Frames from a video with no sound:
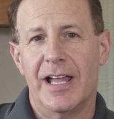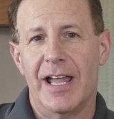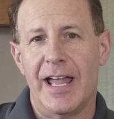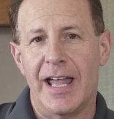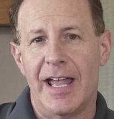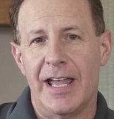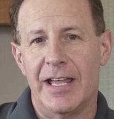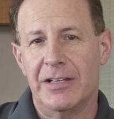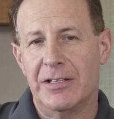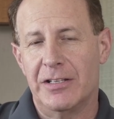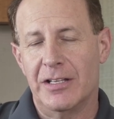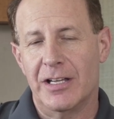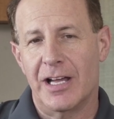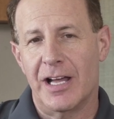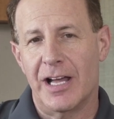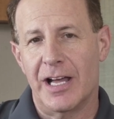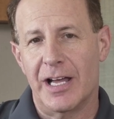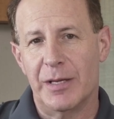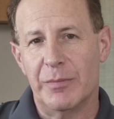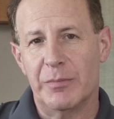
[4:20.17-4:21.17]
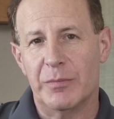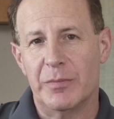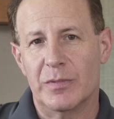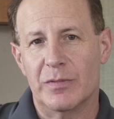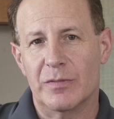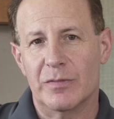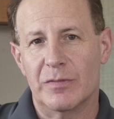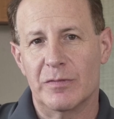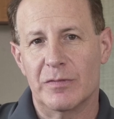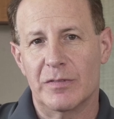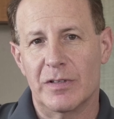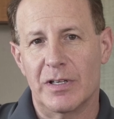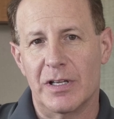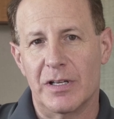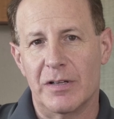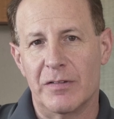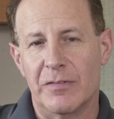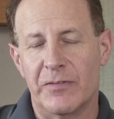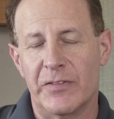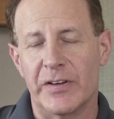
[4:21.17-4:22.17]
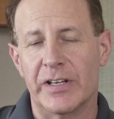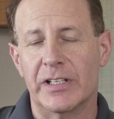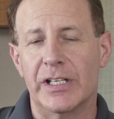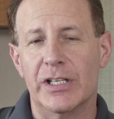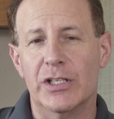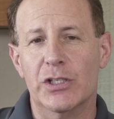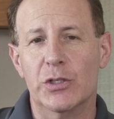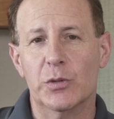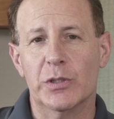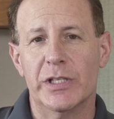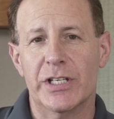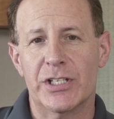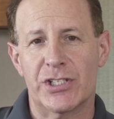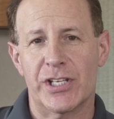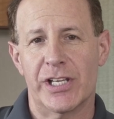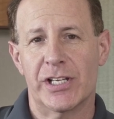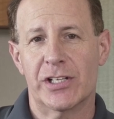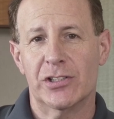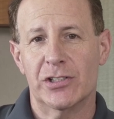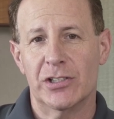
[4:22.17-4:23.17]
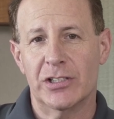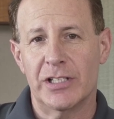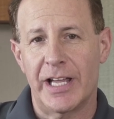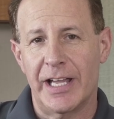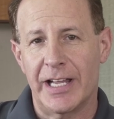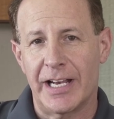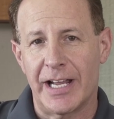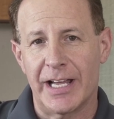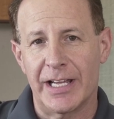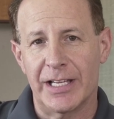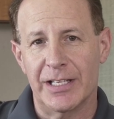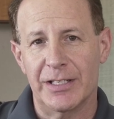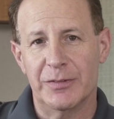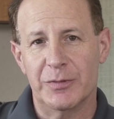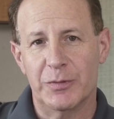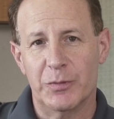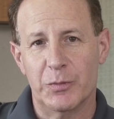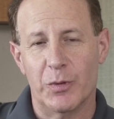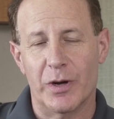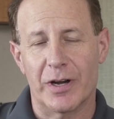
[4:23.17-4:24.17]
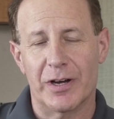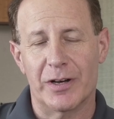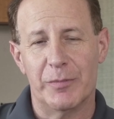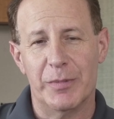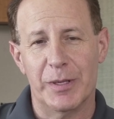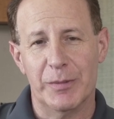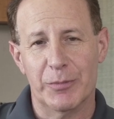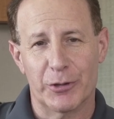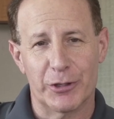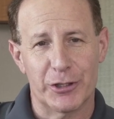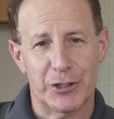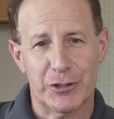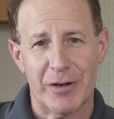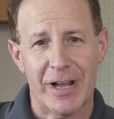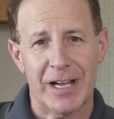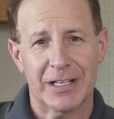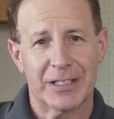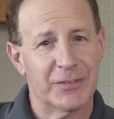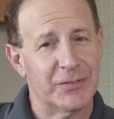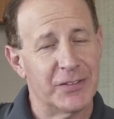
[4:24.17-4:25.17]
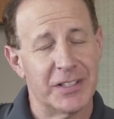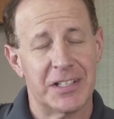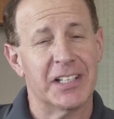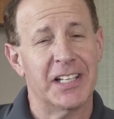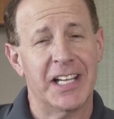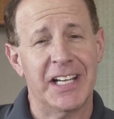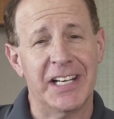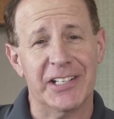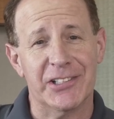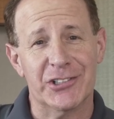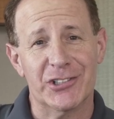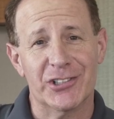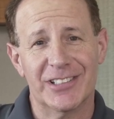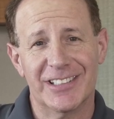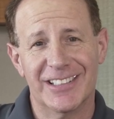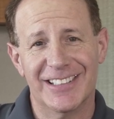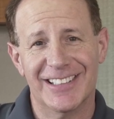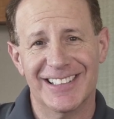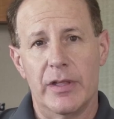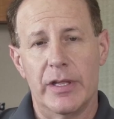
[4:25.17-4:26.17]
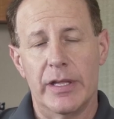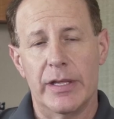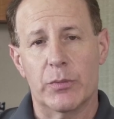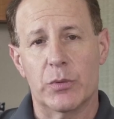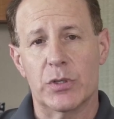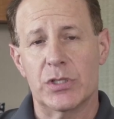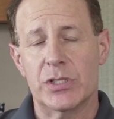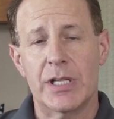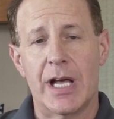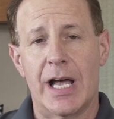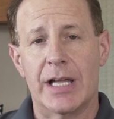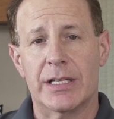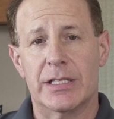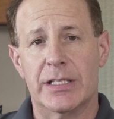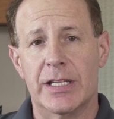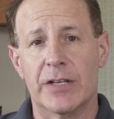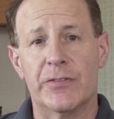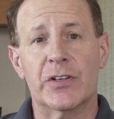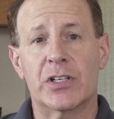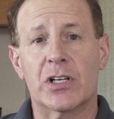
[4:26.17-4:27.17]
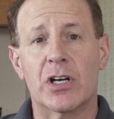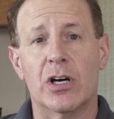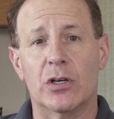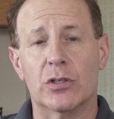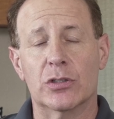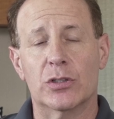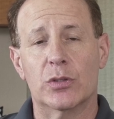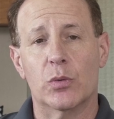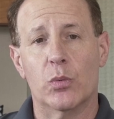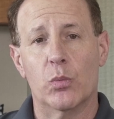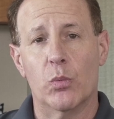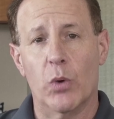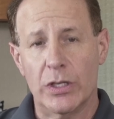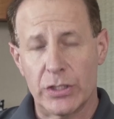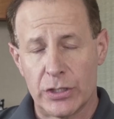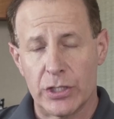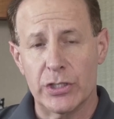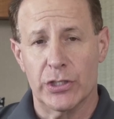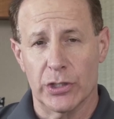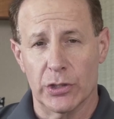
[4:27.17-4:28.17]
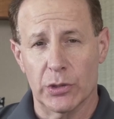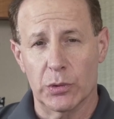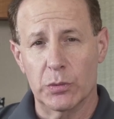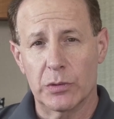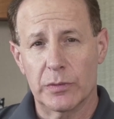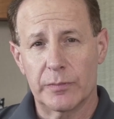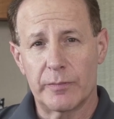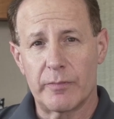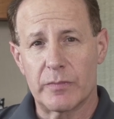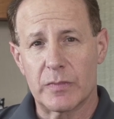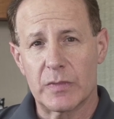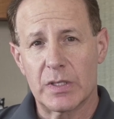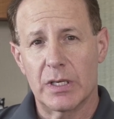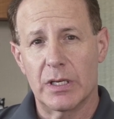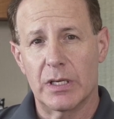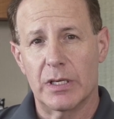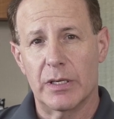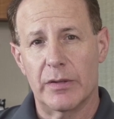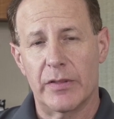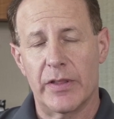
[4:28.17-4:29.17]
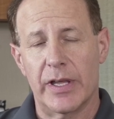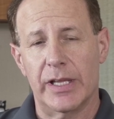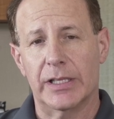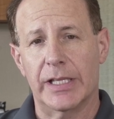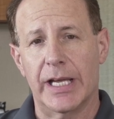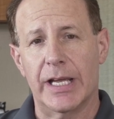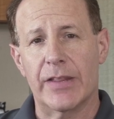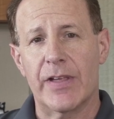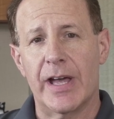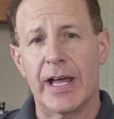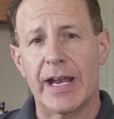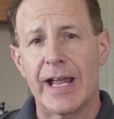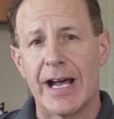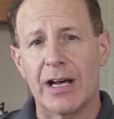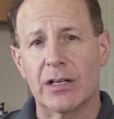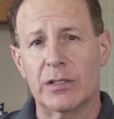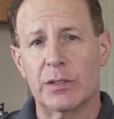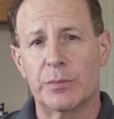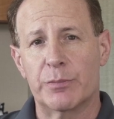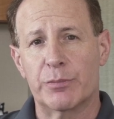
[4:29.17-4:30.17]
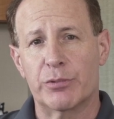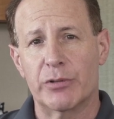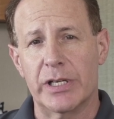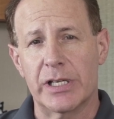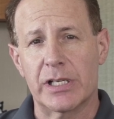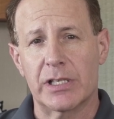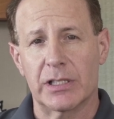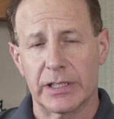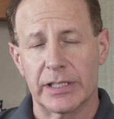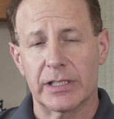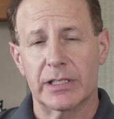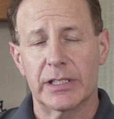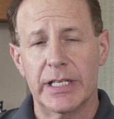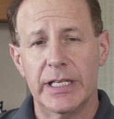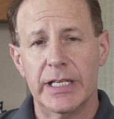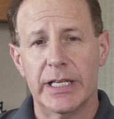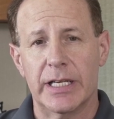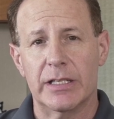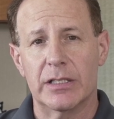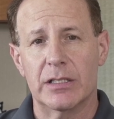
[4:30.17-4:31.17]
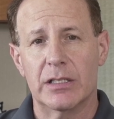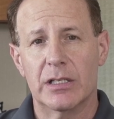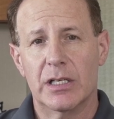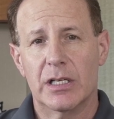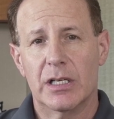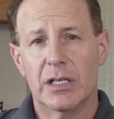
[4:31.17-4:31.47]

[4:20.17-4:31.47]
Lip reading: and I'm fairly newly single, and I wanted to be more attractive to the ladies. It was not difficult what to do. They laid that out pretty clearly, and